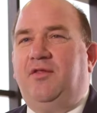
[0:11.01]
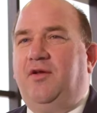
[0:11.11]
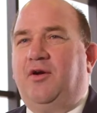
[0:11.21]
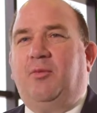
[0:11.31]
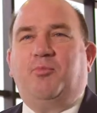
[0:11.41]

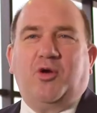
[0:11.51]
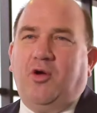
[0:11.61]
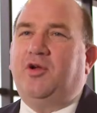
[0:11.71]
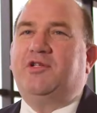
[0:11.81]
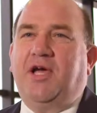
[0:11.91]
They're a
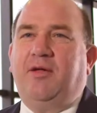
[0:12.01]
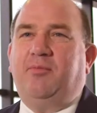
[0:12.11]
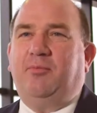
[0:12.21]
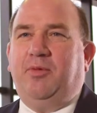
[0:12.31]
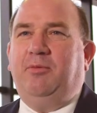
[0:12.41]
prototype
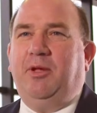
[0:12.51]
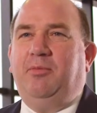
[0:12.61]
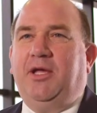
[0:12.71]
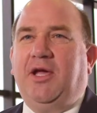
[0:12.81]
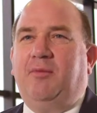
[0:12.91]

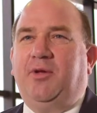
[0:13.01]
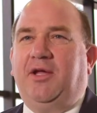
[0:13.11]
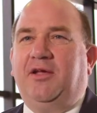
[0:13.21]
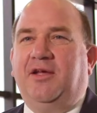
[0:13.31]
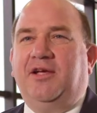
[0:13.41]
BBB
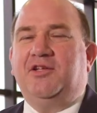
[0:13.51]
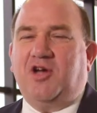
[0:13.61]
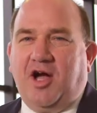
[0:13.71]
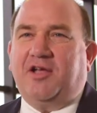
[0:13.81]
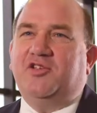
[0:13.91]
company.
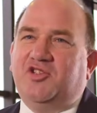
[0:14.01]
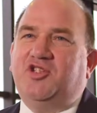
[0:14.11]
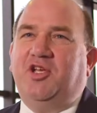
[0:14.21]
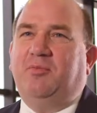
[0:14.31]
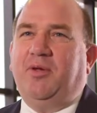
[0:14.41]
Talk is
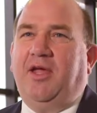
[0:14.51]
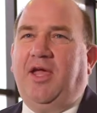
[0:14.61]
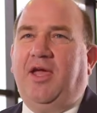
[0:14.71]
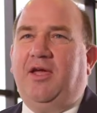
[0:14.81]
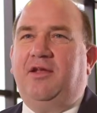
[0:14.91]
cheap,
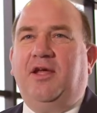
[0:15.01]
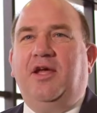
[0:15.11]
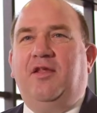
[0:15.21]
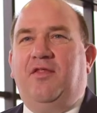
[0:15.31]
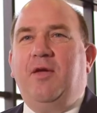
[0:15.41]
and
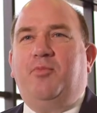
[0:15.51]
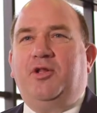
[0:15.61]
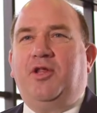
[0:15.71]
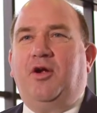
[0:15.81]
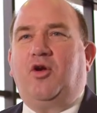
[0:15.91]
they
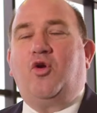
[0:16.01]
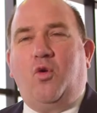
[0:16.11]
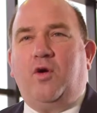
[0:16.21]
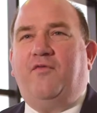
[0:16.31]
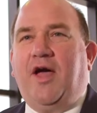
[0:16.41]
put their
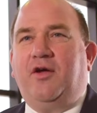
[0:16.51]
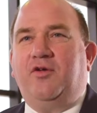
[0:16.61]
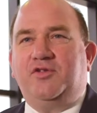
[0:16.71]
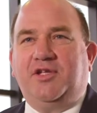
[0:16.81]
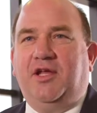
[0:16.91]
core
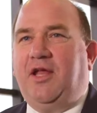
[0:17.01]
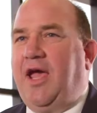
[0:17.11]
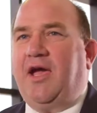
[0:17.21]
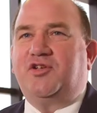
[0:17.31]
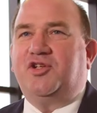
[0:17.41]
values into
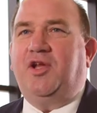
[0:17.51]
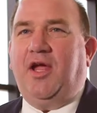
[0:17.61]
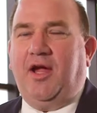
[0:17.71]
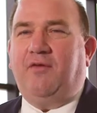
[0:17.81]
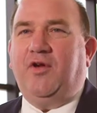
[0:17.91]
action
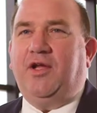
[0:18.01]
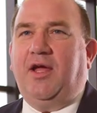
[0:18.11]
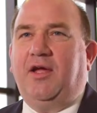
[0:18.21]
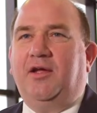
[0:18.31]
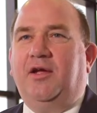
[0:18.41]
every
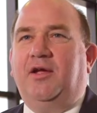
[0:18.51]
day.